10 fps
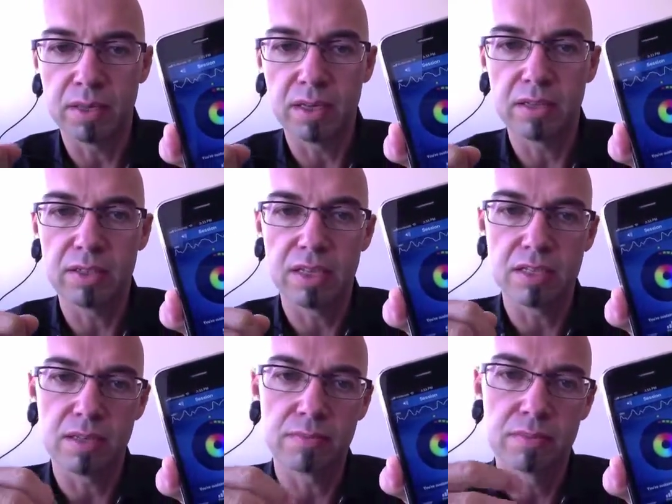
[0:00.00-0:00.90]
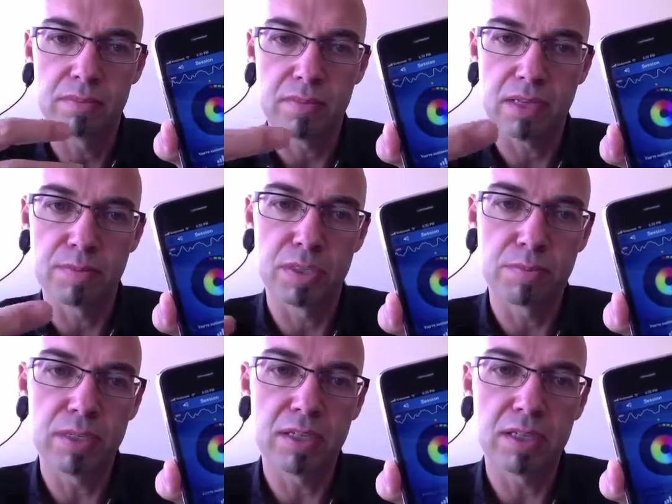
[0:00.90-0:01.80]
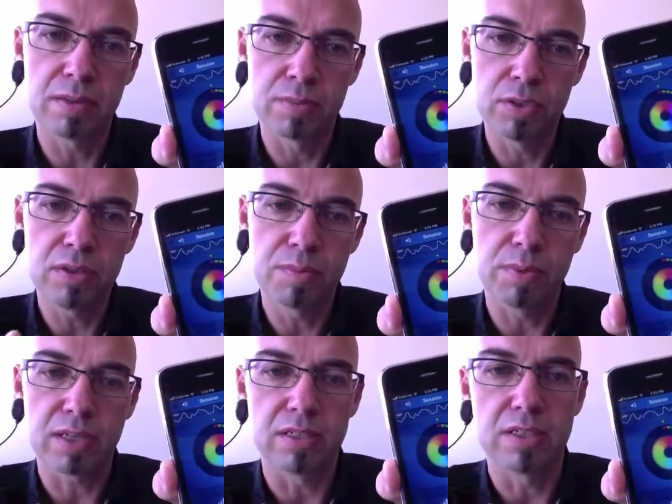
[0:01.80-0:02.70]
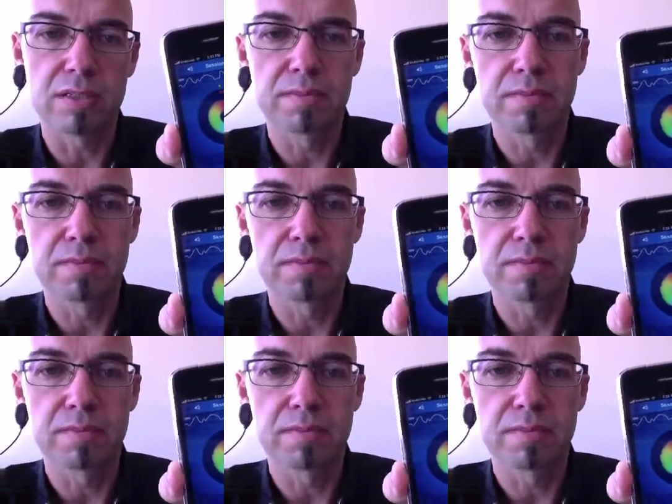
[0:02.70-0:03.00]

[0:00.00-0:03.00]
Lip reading: mind as I'm speaking and doing the practice.